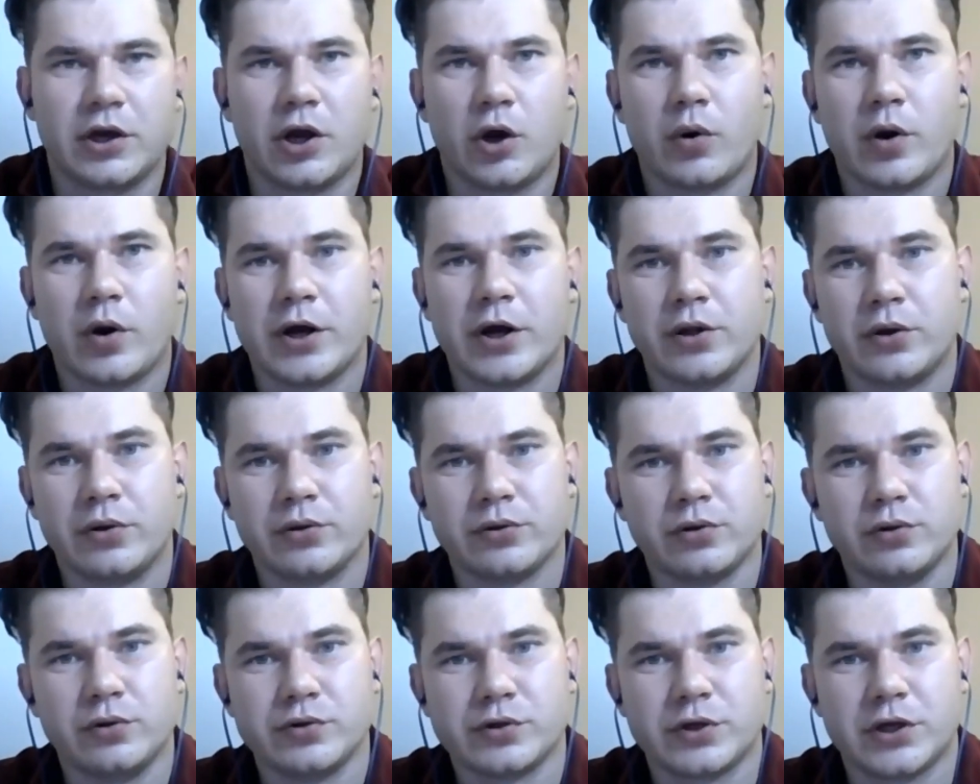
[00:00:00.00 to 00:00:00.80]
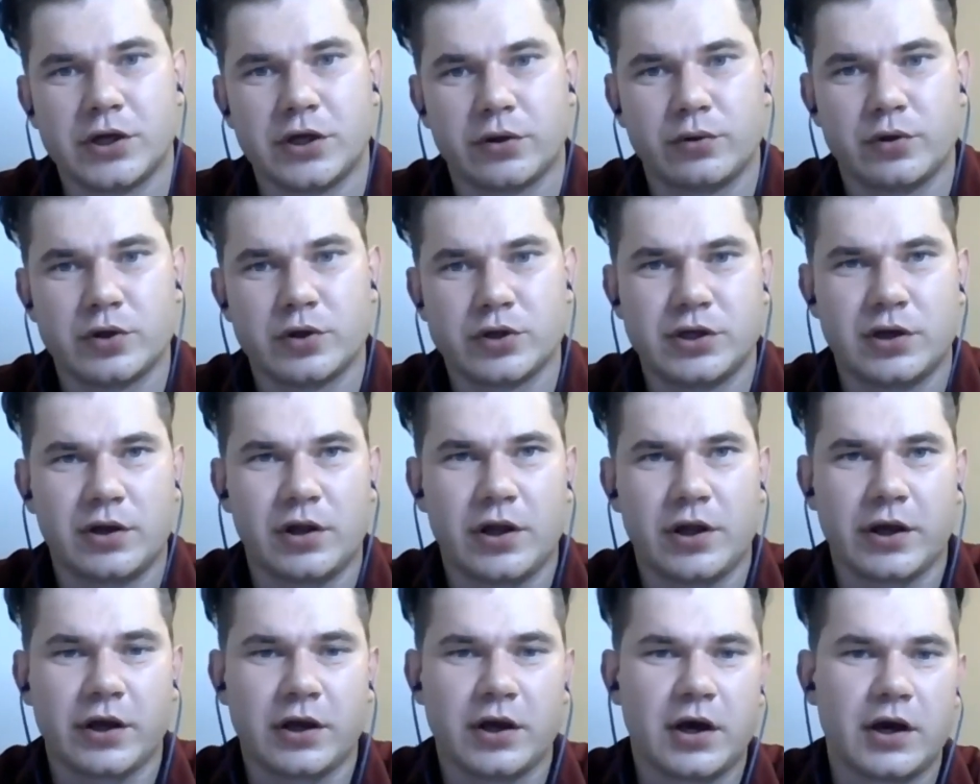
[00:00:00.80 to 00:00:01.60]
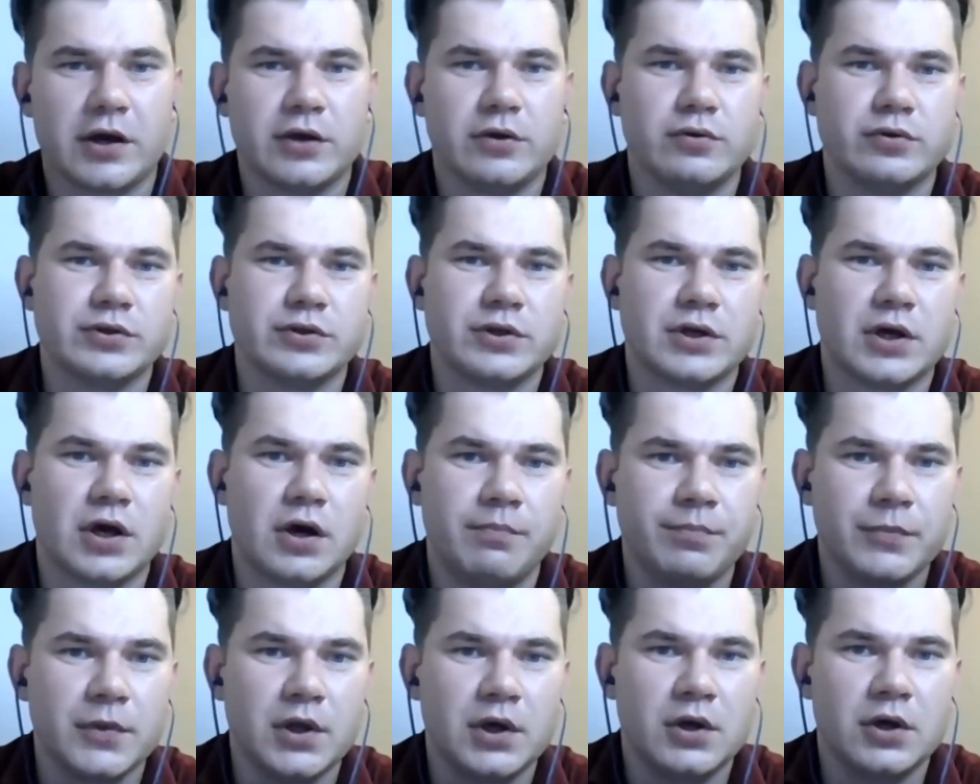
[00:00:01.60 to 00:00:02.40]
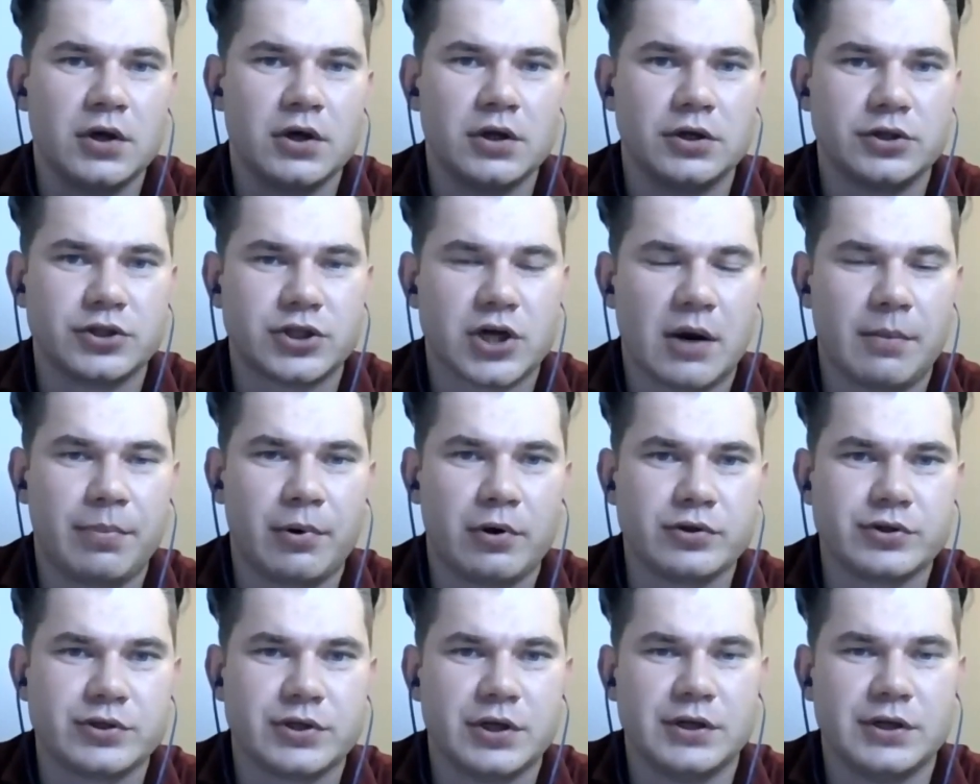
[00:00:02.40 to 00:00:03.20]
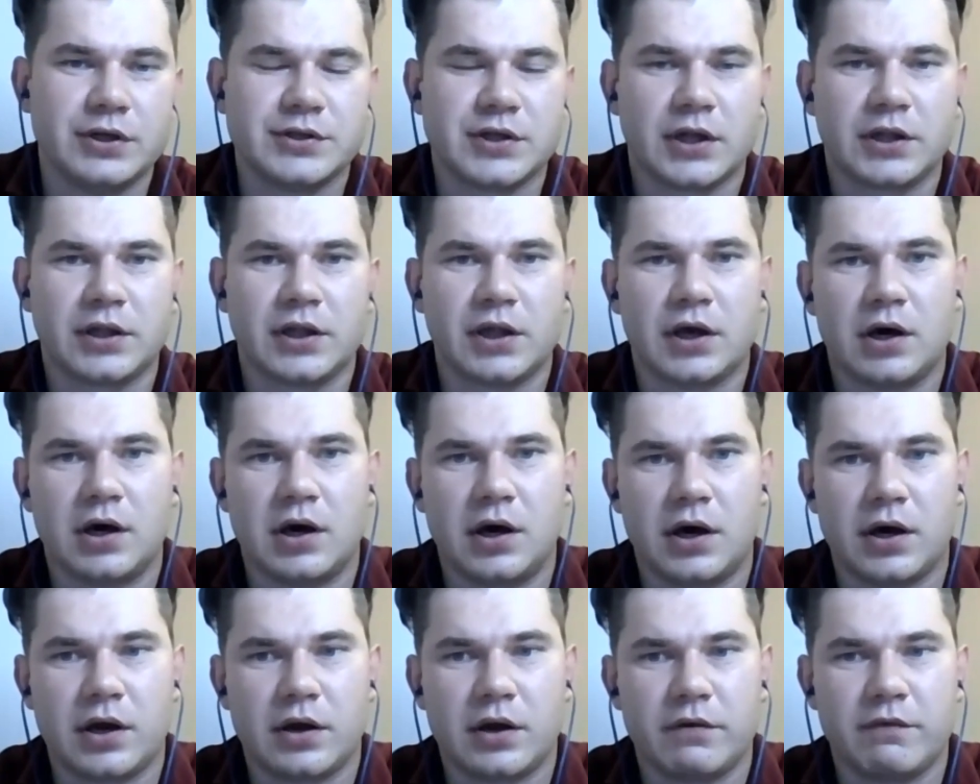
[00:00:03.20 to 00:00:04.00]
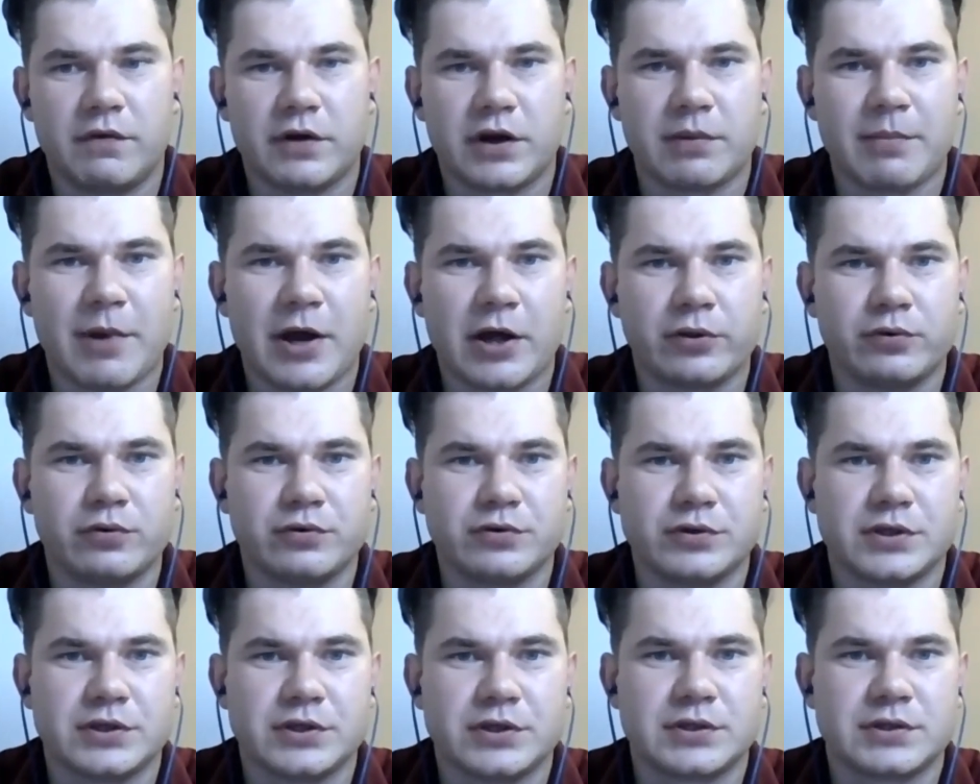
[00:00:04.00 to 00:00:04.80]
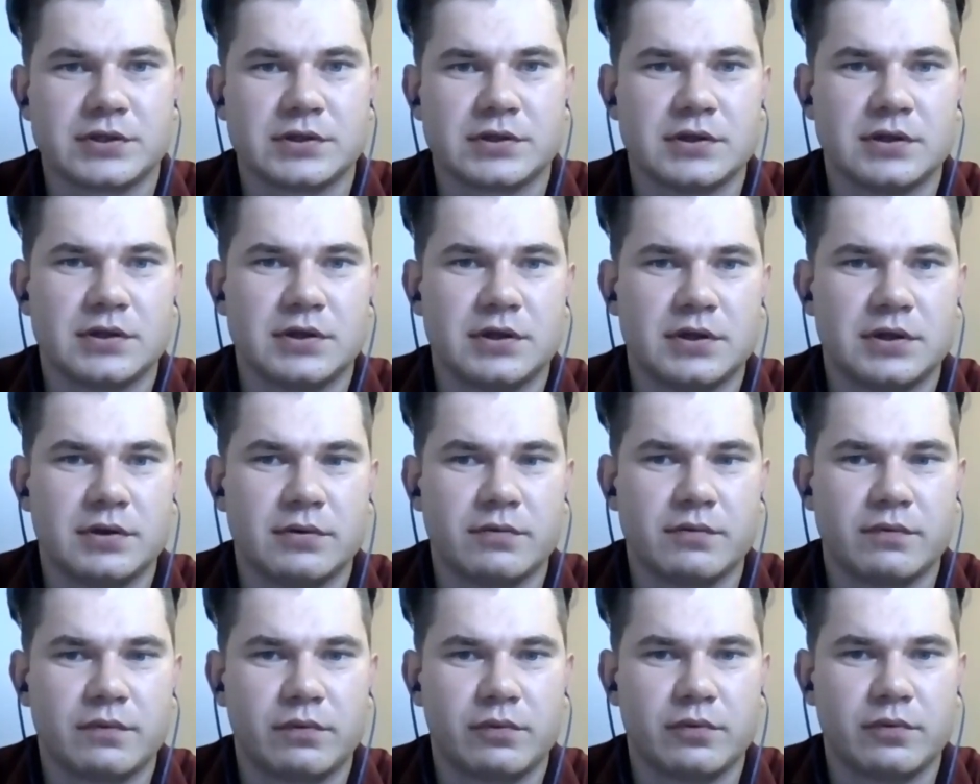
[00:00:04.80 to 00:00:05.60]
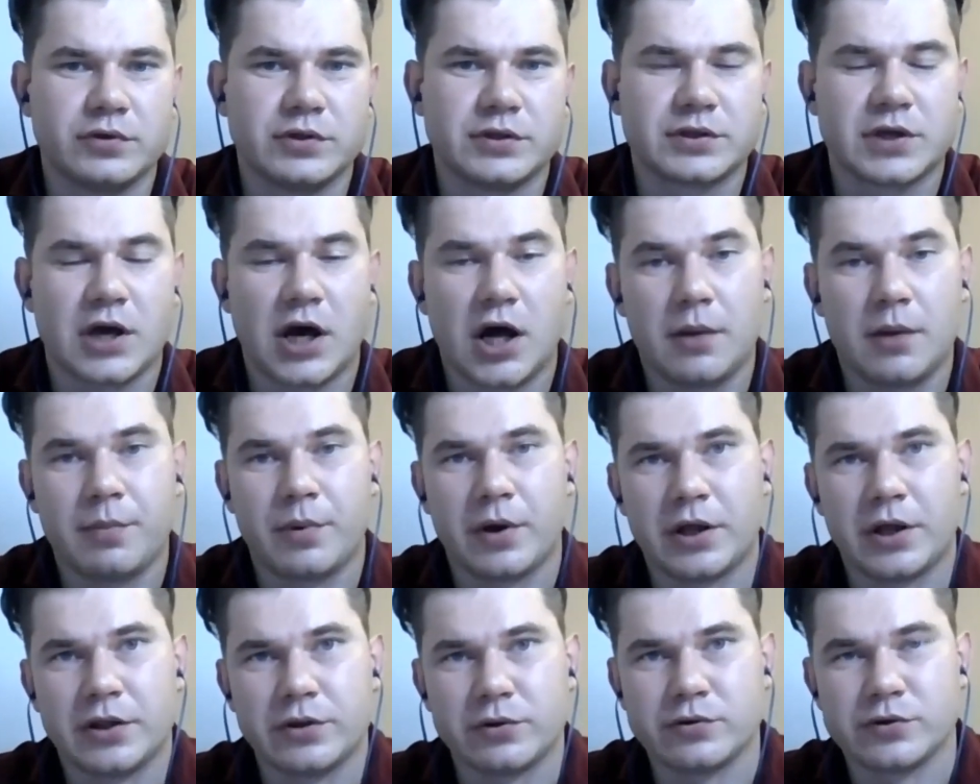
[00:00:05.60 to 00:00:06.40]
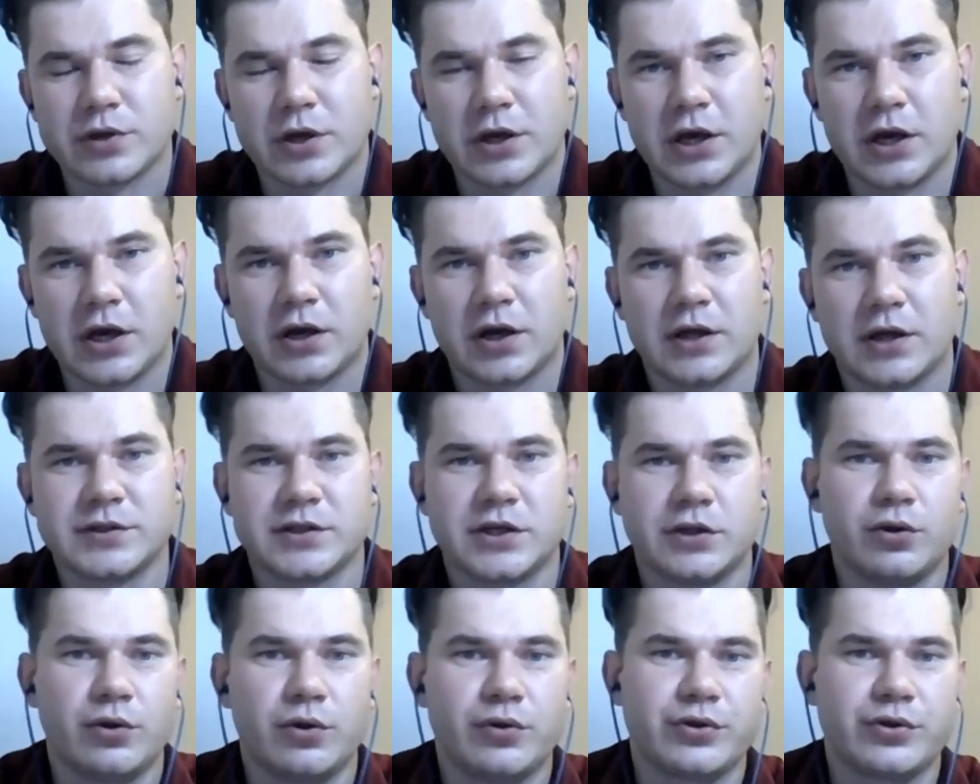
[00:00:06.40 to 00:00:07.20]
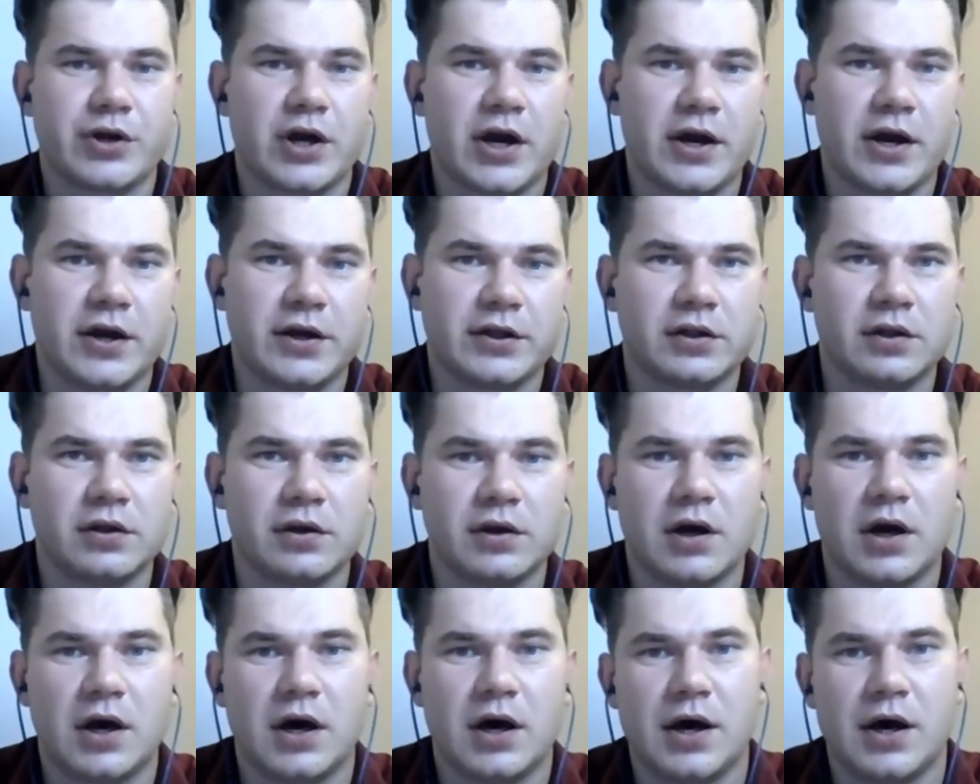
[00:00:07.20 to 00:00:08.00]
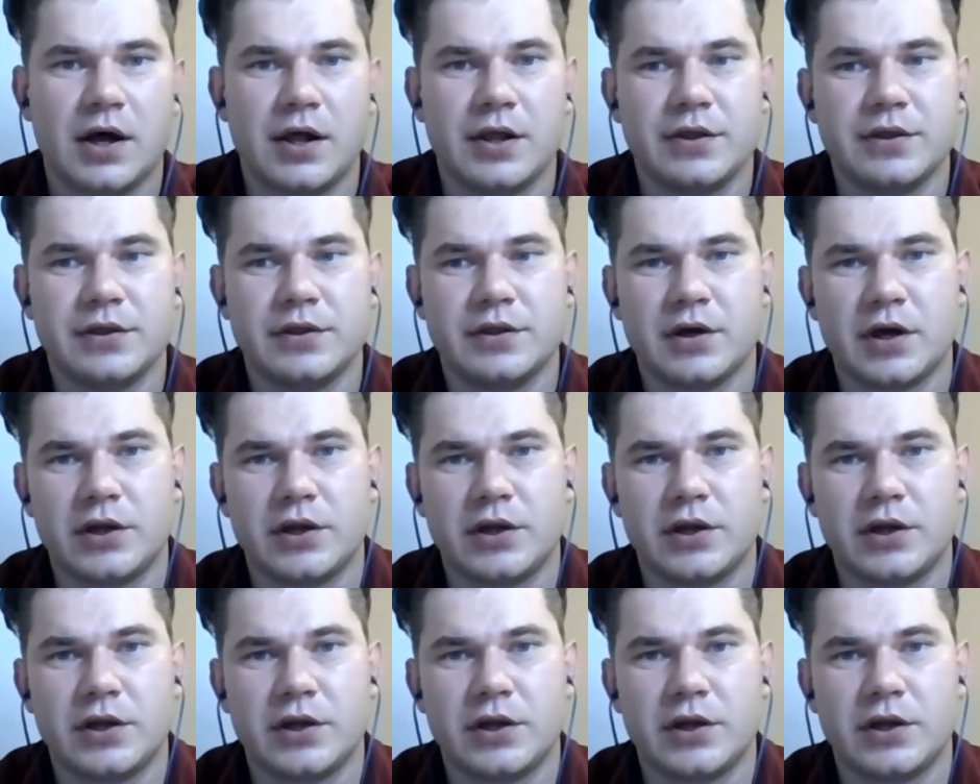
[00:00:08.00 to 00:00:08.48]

No, I don't use hair conditioner. Like I use uh, shampoos that are very mild to this uh, to the scalp and to the hair, and they don't dry it, and